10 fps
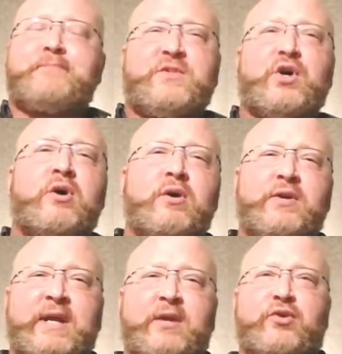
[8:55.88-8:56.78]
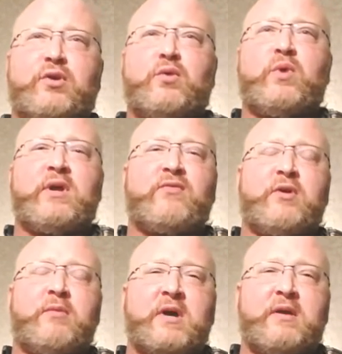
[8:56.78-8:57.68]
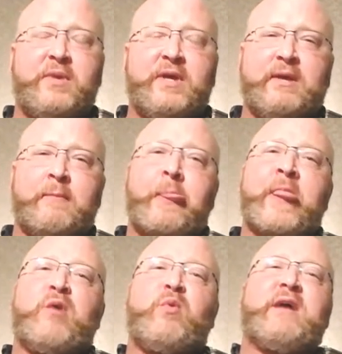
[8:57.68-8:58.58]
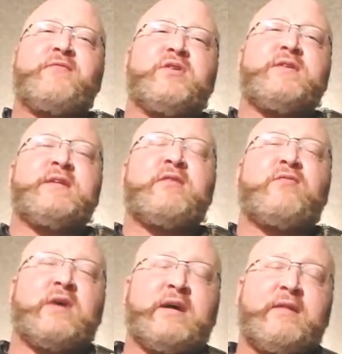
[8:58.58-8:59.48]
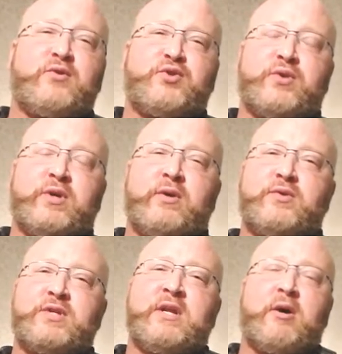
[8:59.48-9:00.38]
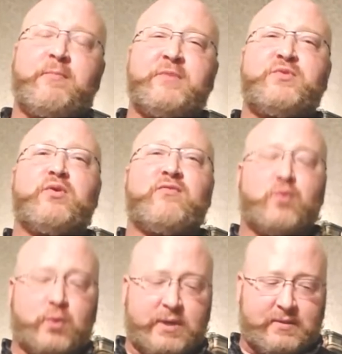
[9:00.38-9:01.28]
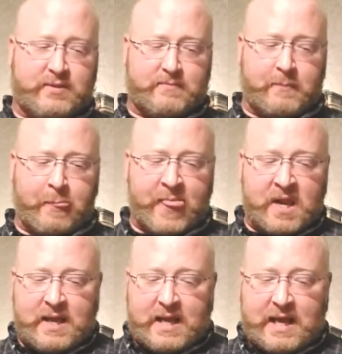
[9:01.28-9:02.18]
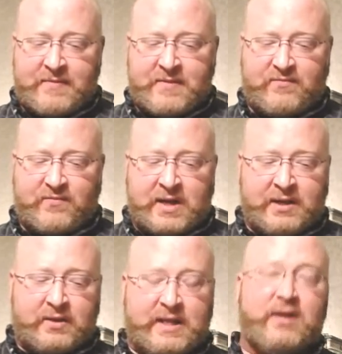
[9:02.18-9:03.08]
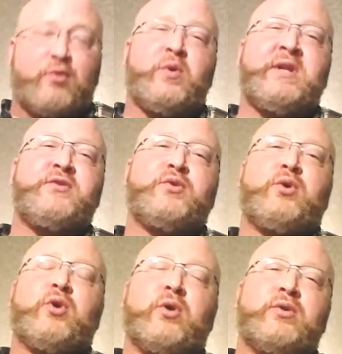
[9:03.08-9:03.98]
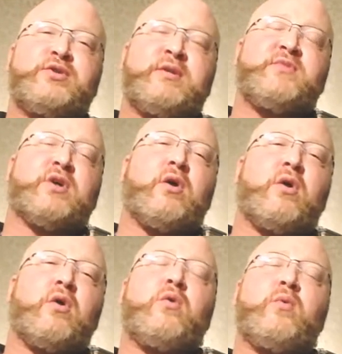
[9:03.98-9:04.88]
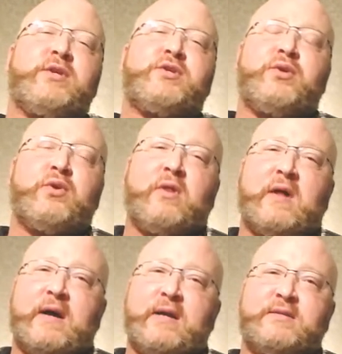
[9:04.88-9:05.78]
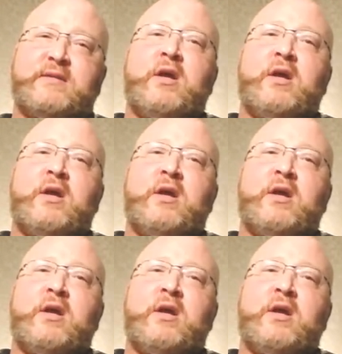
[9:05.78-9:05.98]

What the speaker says: dog dander, or whatever it might be. We have to identify those triggers and help them to avoid them. And then finally, we need to encourage them to always utilize